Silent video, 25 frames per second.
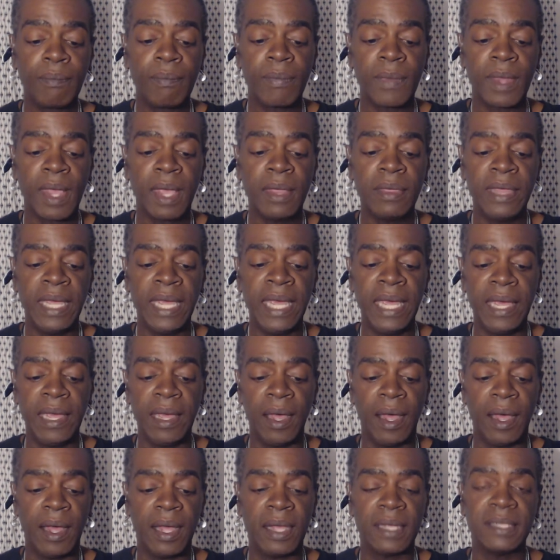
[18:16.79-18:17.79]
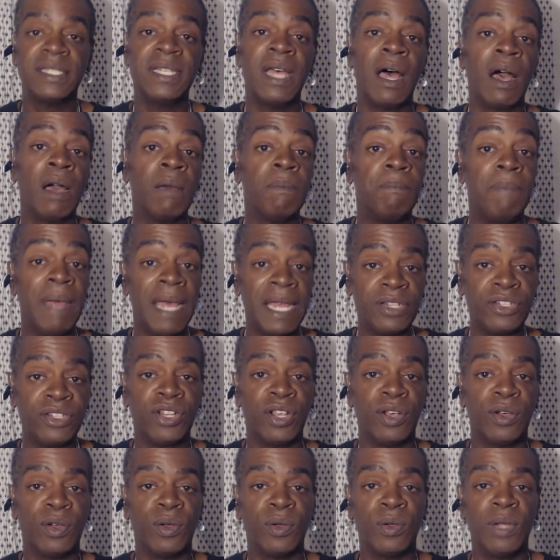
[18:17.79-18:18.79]
the
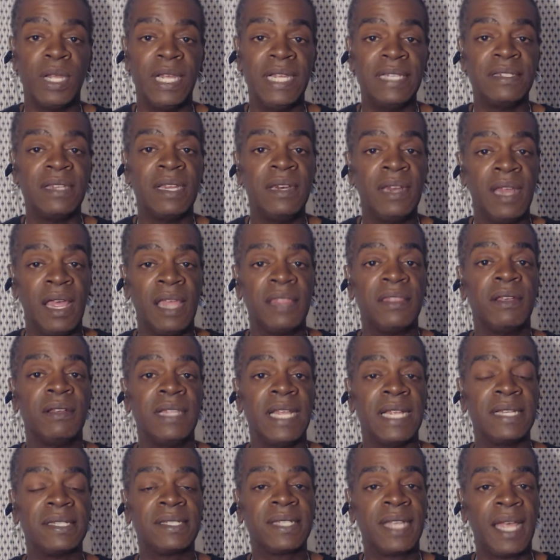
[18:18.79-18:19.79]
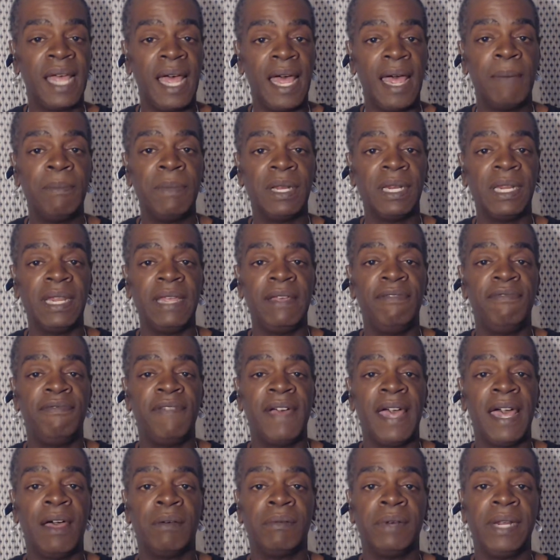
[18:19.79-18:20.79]
Zangbeto is another that's commonly
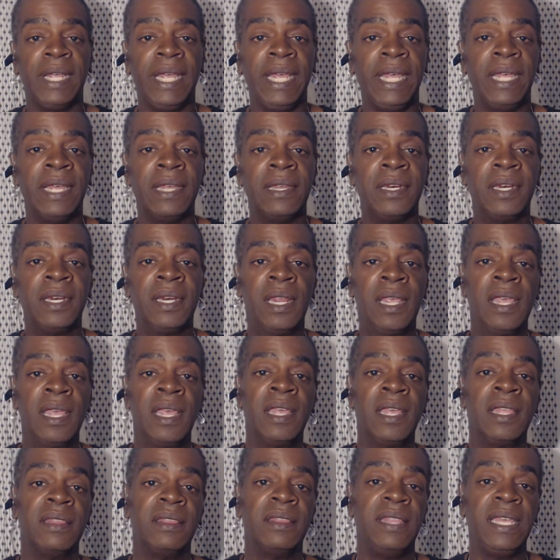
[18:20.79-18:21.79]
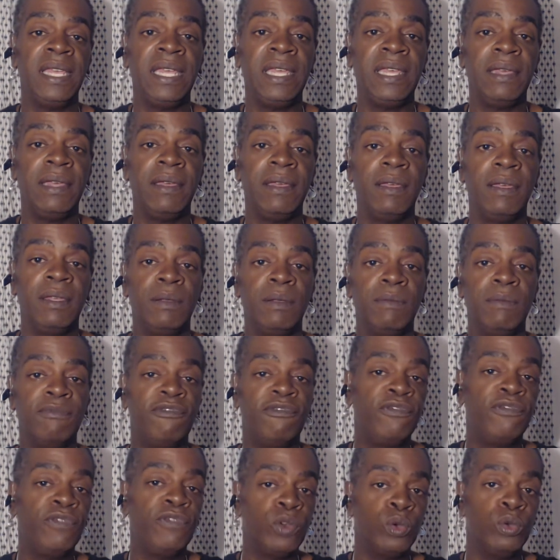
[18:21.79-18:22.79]
found in the
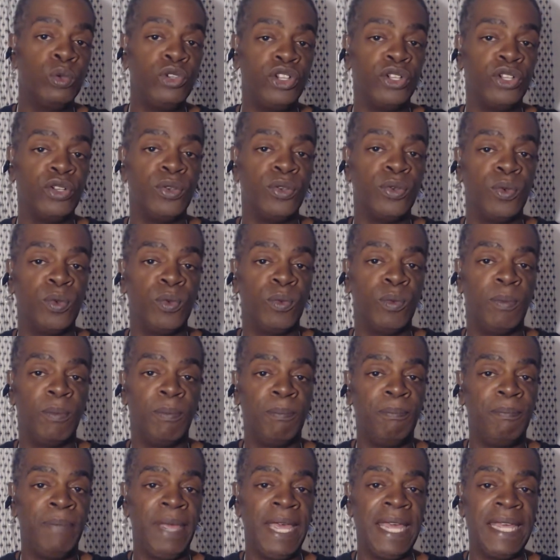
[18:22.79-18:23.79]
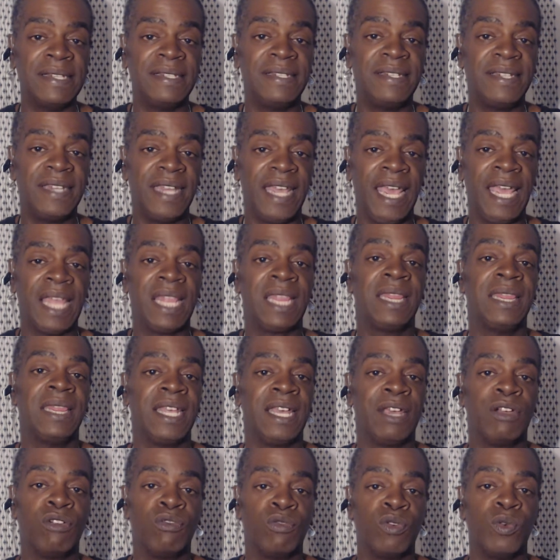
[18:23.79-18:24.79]
voodoo-based
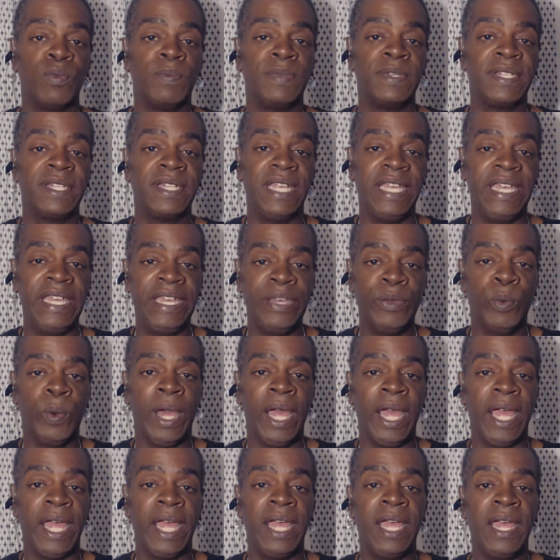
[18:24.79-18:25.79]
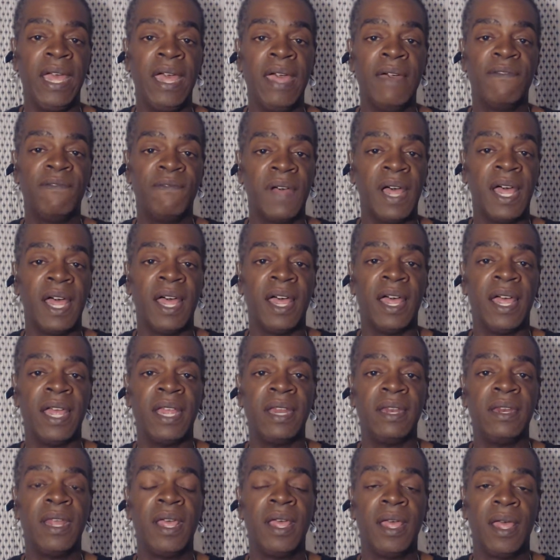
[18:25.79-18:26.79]
ethnic groups, Iwe, Fan,
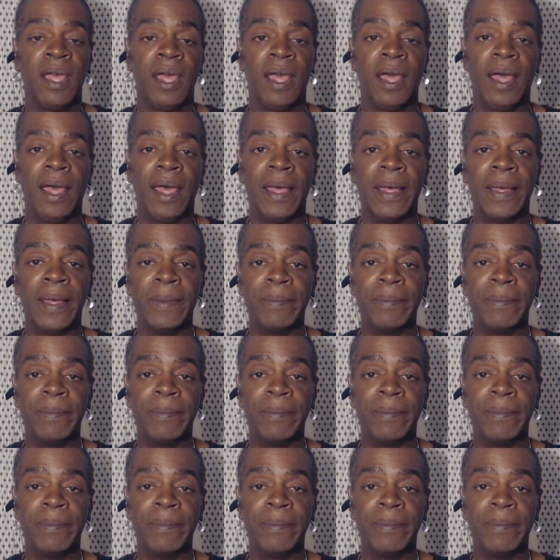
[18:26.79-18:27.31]
um,